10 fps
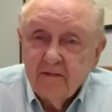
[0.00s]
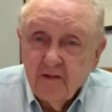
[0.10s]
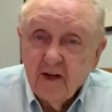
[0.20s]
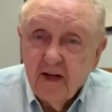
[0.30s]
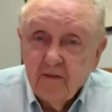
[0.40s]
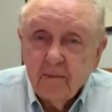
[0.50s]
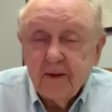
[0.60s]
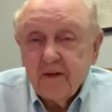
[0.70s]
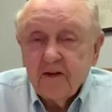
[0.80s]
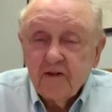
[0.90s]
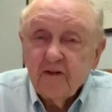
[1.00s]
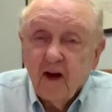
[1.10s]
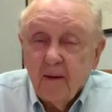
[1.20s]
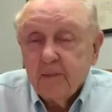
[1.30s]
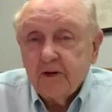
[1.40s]
for giving me this
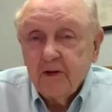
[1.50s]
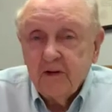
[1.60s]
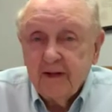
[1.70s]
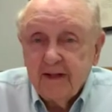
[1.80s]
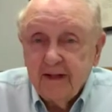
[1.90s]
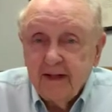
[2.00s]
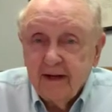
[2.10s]
opportunity.